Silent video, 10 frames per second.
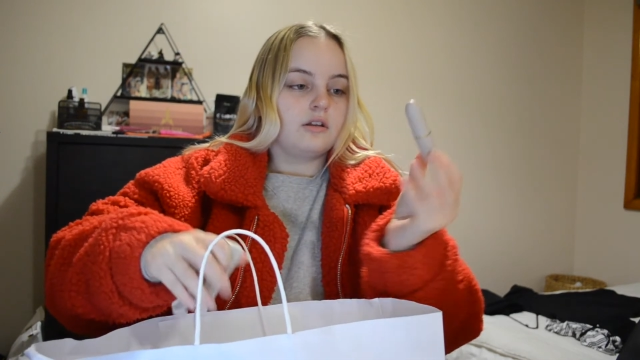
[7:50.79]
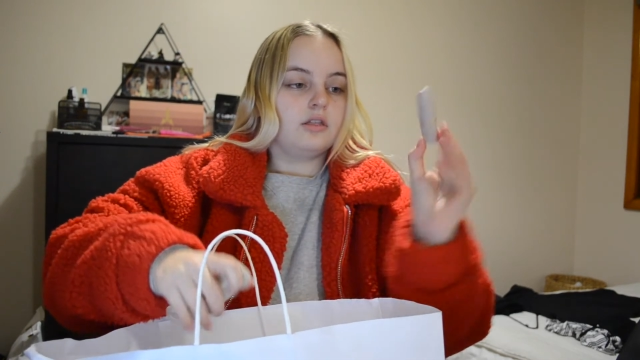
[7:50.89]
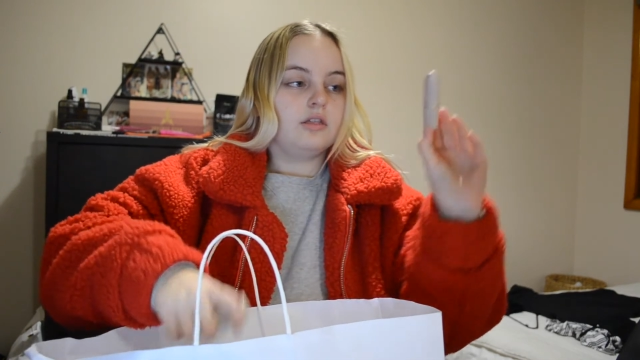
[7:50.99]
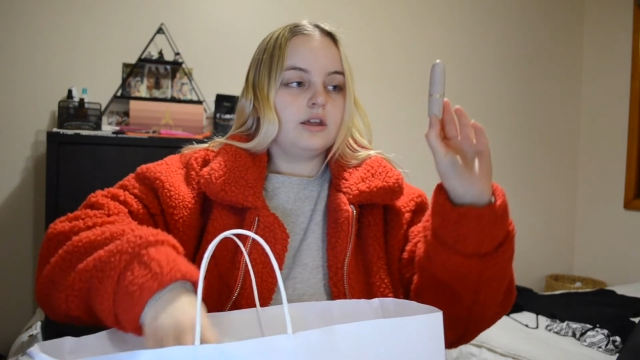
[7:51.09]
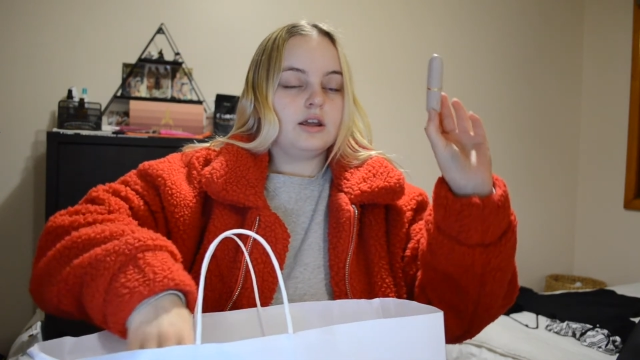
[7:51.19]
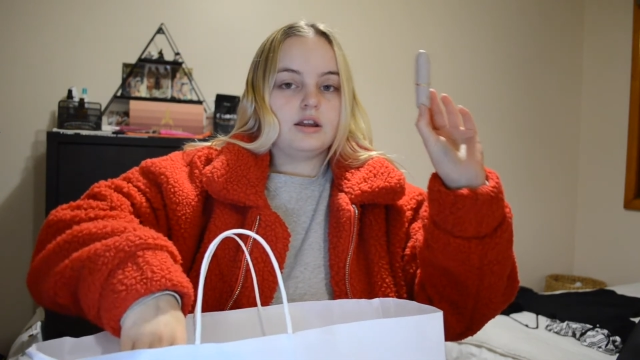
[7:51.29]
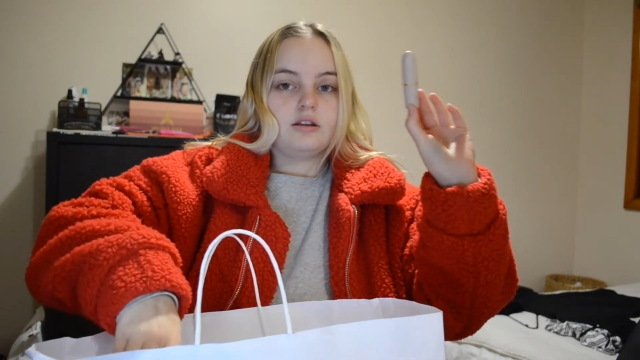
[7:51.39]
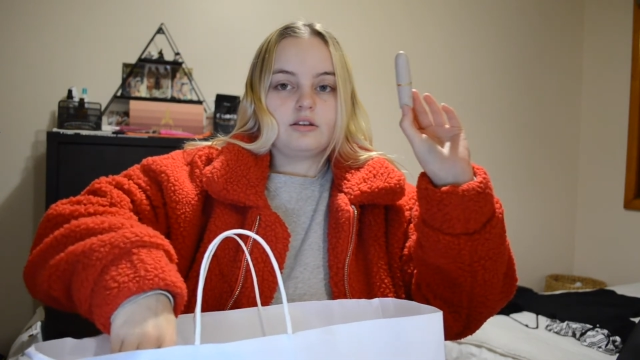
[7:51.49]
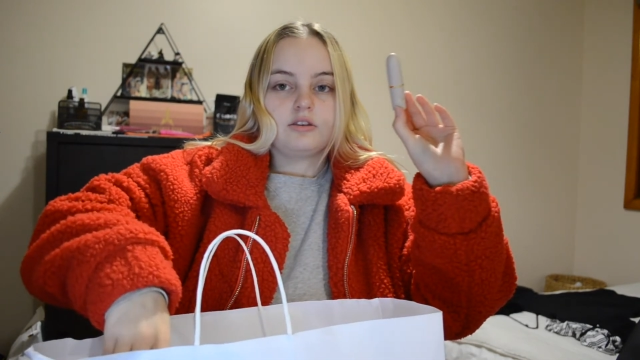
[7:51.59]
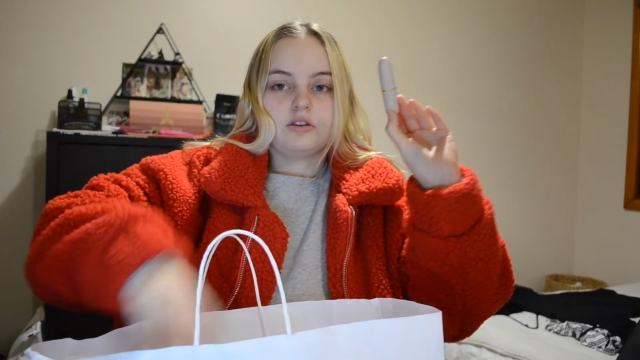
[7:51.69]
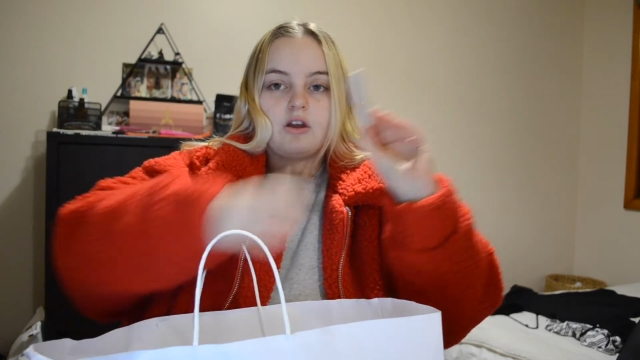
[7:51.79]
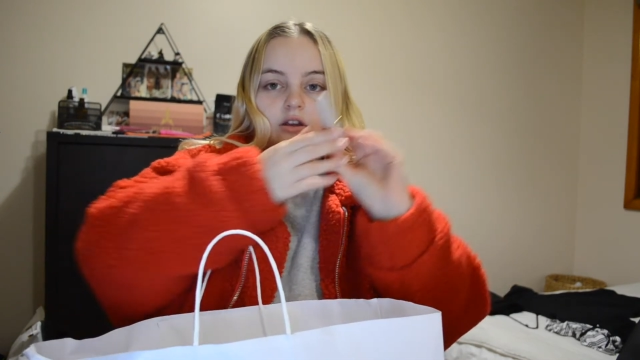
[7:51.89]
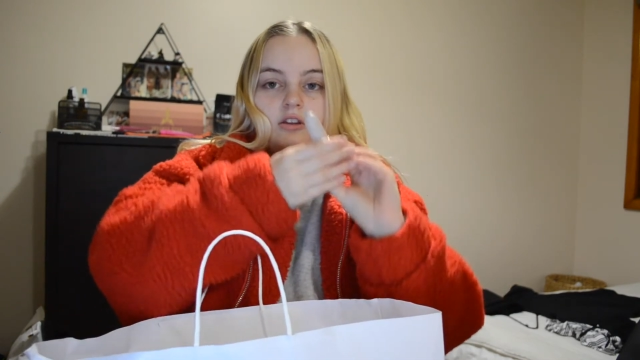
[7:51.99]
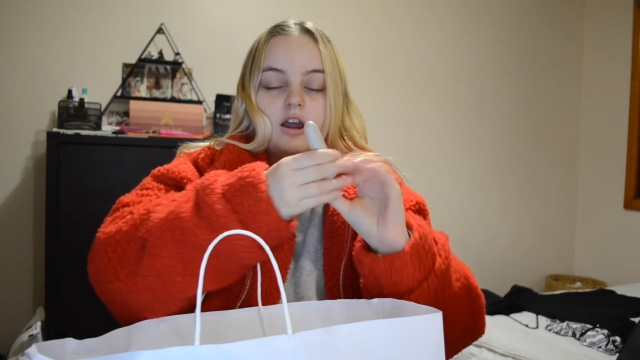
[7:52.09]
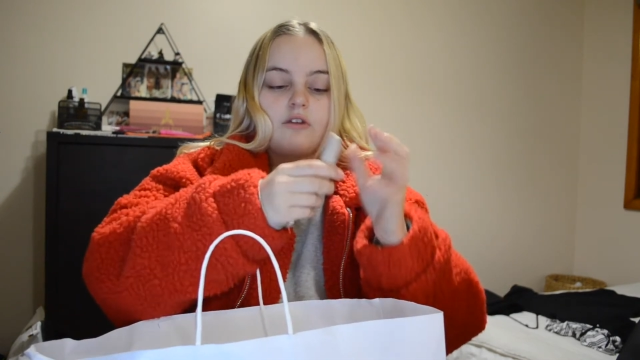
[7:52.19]
this.
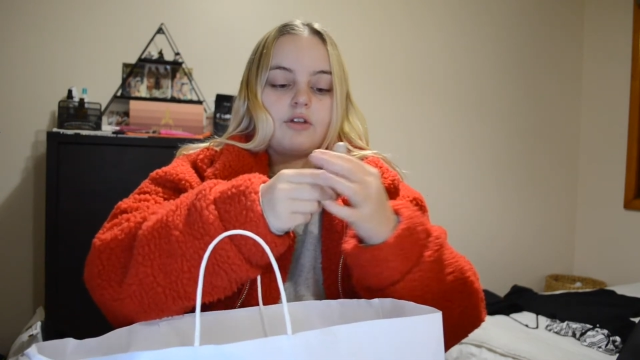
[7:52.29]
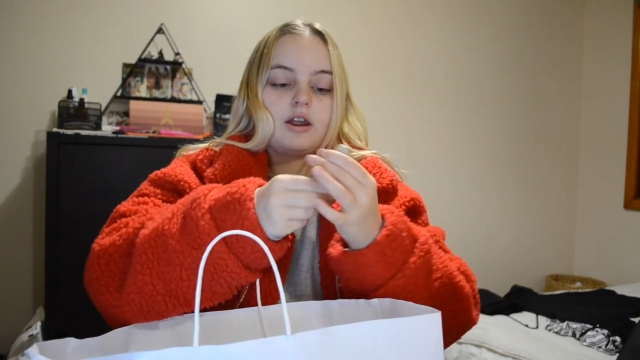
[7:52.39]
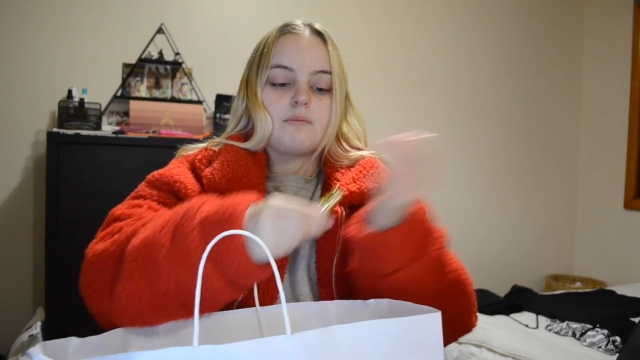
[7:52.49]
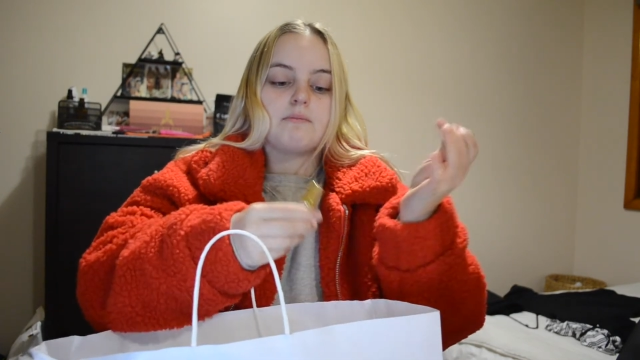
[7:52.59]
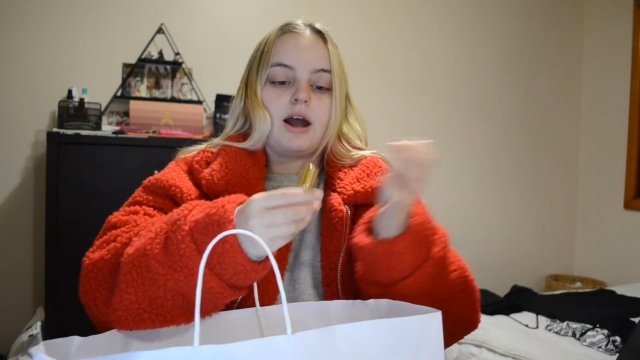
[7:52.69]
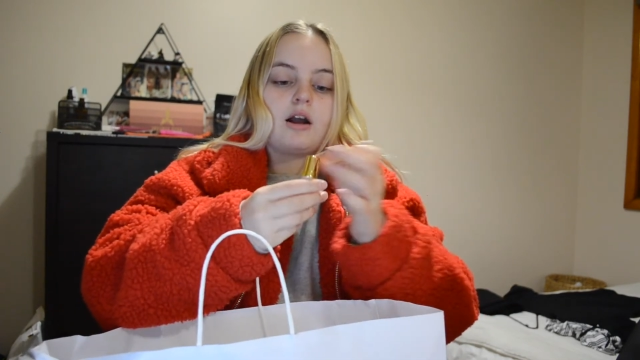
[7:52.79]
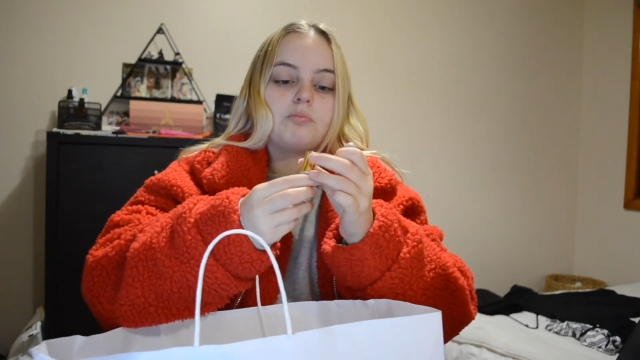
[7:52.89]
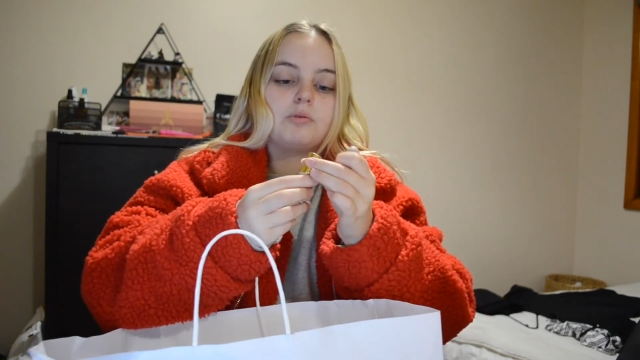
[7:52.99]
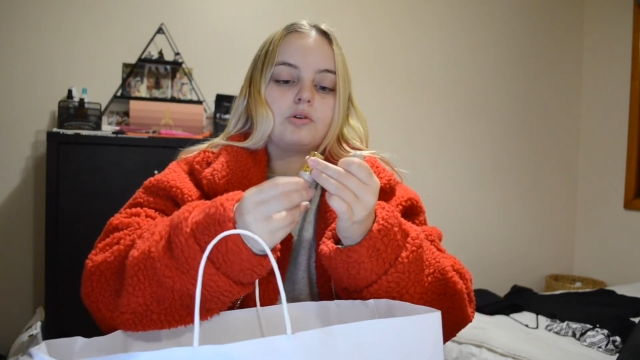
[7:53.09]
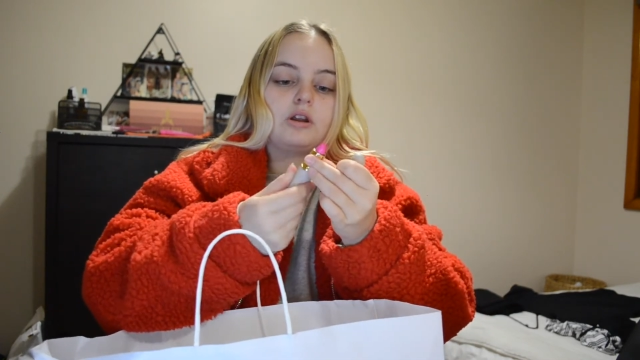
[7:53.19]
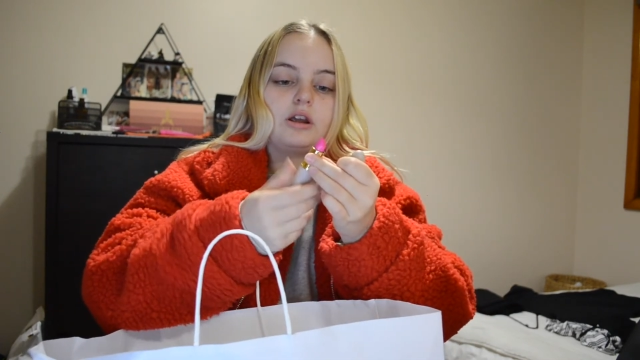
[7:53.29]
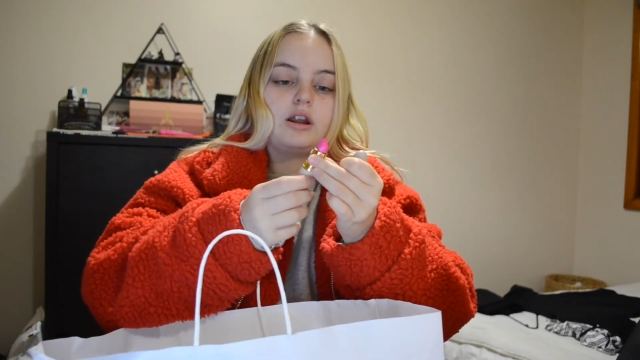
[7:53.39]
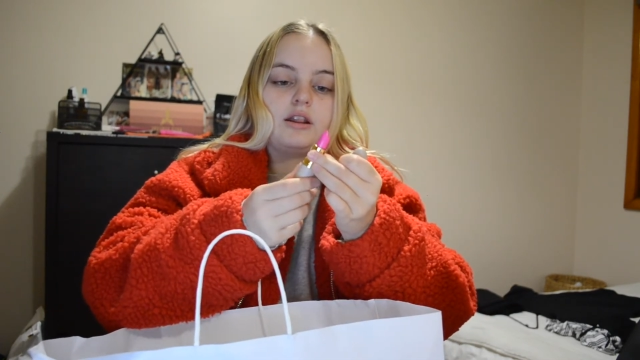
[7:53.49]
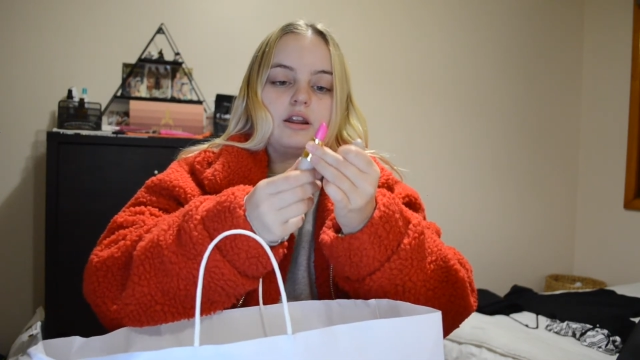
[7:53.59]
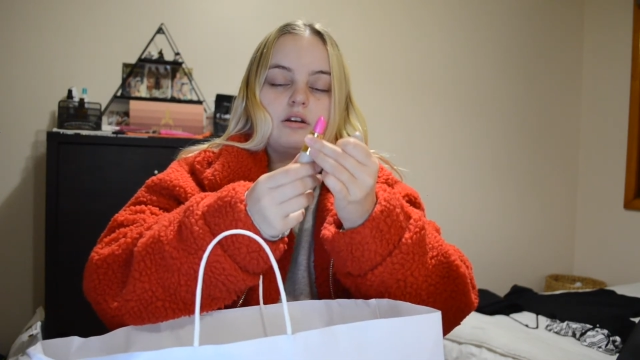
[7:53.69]
It's kind of like a MAC bullet
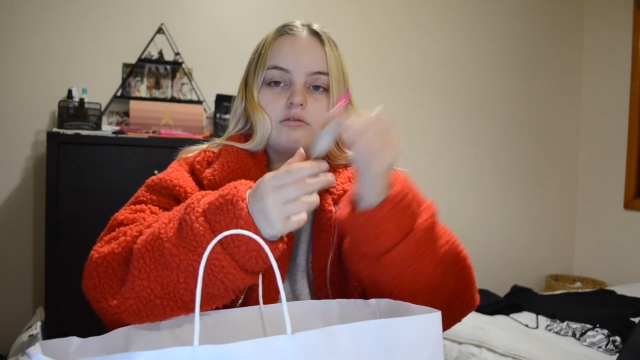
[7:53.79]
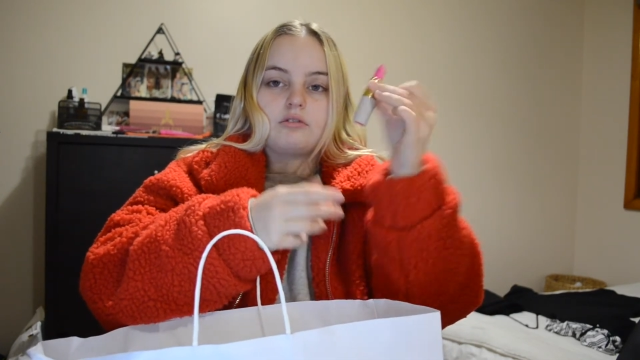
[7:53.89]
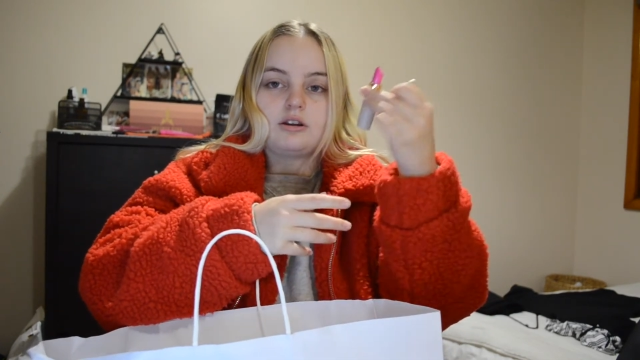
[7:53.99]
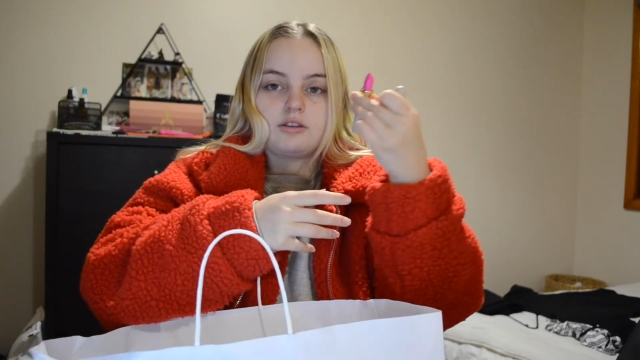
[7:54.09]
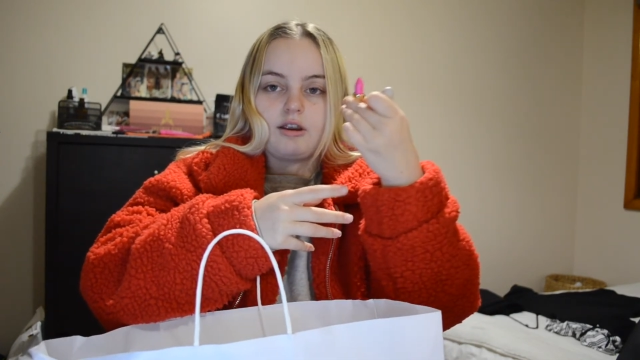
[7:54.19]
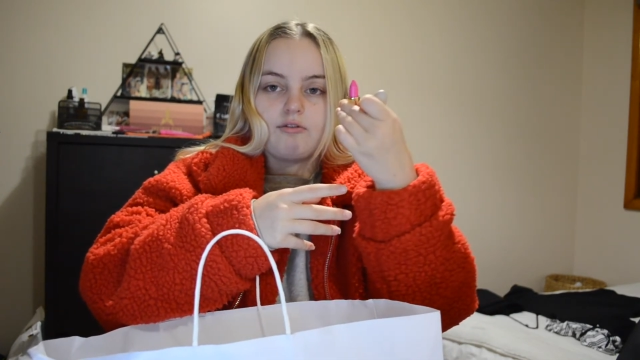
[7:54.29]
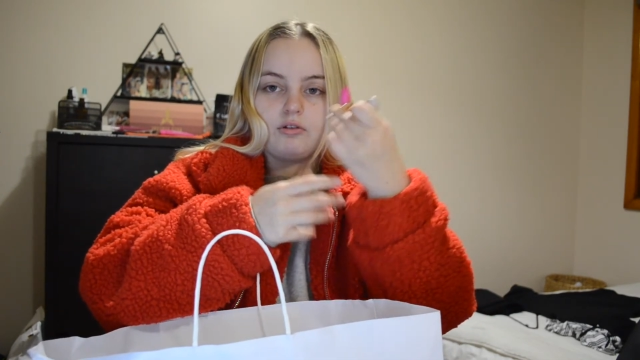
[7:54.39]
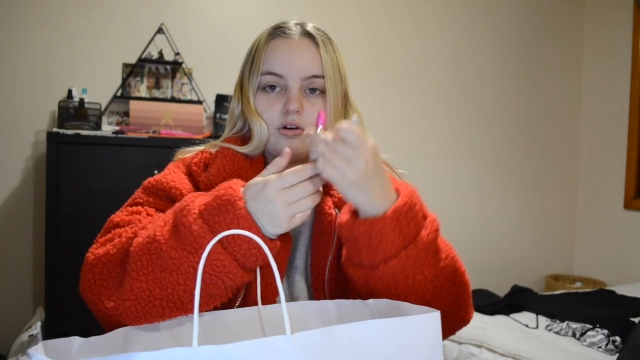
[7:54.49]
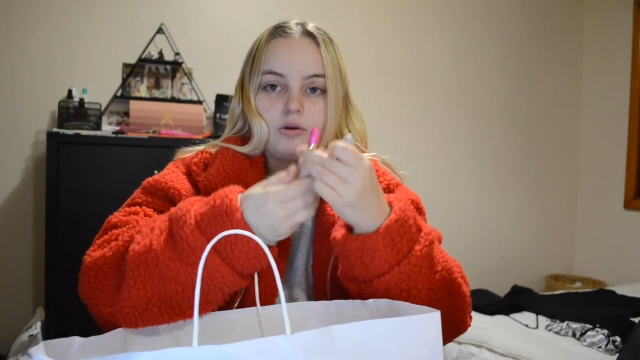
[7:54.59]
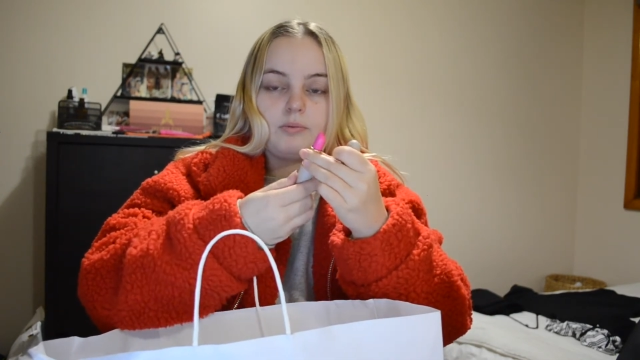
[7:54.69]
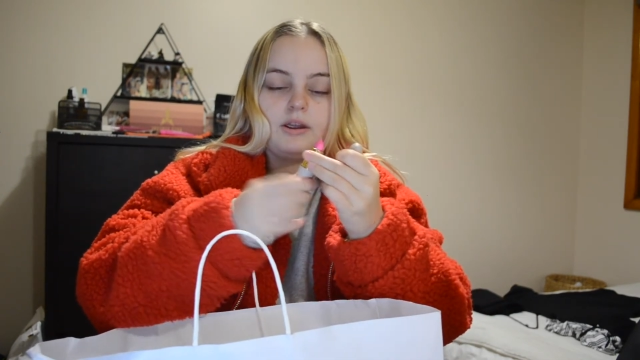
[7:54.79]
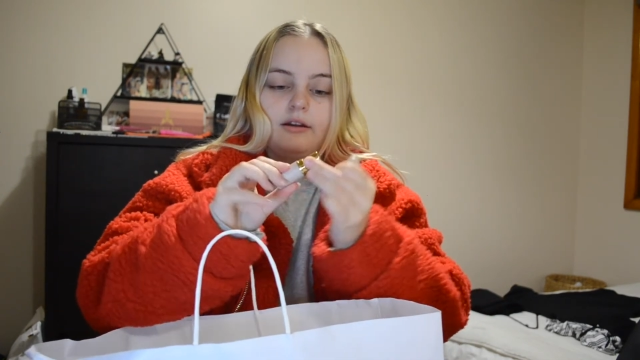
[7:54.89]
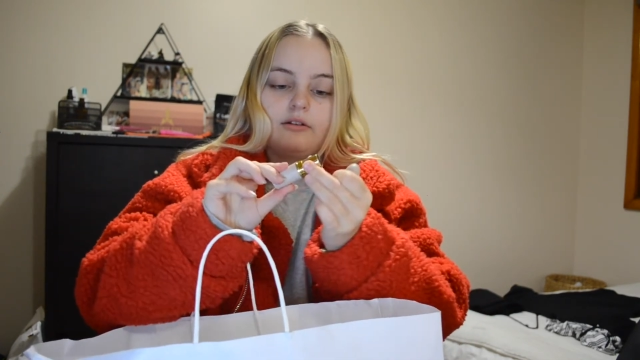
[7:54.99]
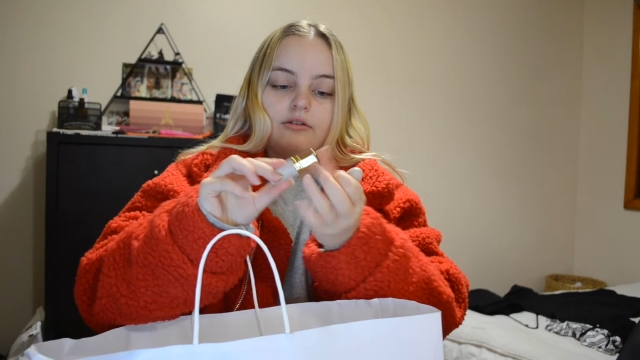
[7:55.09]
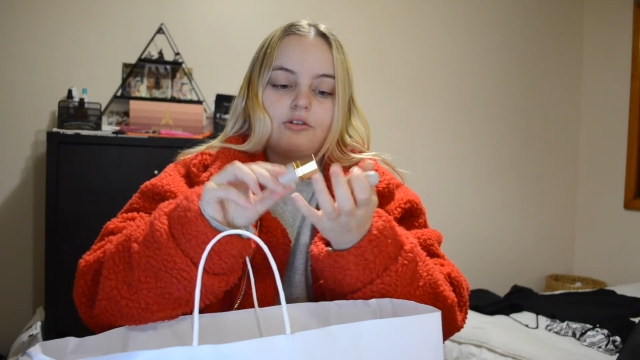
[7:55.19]
and then it's like fluoro pink.